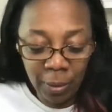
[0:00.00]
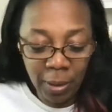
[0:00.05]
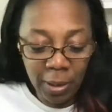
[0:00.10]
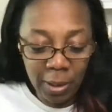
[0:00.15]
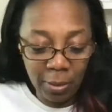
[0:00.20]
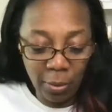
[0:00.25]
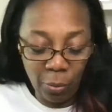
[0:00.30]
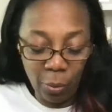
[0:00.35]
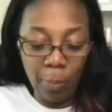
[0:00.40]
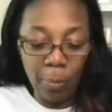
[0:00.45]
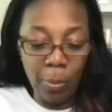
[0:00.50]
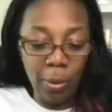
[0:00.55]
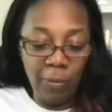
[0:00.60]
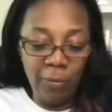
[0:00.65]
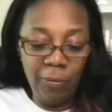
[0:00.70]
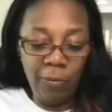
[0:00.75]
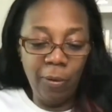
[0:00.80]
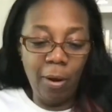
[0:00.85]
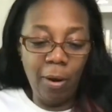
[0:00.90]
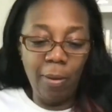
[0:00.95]
So I thought I'm going
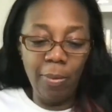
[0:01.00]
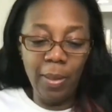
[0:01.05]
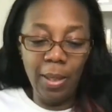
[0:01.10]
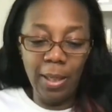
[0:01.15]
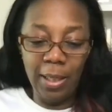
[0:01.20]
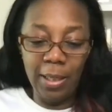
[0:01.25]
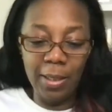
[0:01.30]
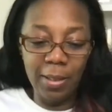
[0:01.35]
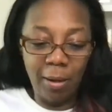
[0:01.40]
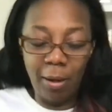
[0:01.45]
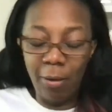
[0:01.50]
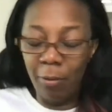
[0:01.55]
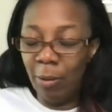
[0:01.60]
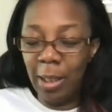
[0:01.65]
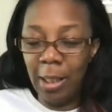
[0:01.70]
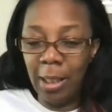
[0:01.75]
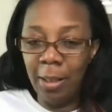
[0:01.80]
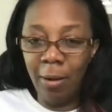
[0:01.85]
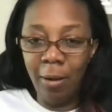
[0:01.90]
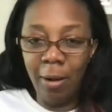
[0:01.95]
to find this. I
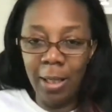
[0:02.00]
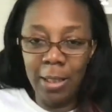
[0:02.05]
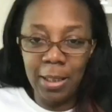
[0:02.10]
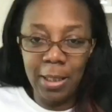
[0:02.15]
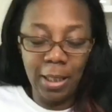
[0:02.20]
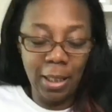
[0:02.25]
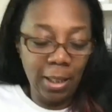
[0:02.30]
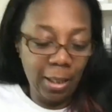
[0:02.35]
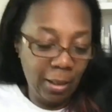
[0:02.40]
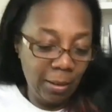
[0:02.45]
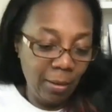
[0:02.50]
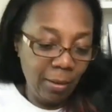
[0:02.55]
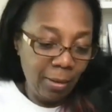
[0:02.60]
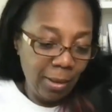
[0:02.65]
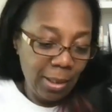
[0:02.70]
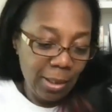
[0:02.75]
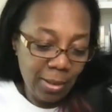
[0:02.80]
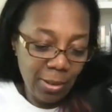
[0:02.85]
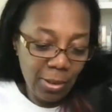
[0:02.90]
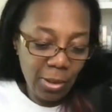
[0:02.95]
really liked it. And I
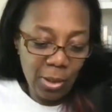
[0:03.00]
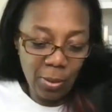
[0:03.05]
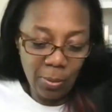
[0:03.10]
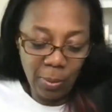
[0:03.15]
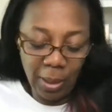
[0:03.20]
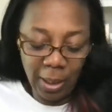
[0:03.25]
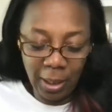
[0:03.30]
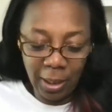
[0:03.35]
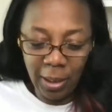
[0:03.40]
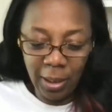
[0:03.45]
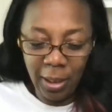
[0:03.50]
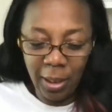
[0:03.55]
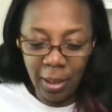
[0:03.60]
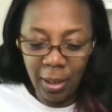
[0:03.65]
listened to it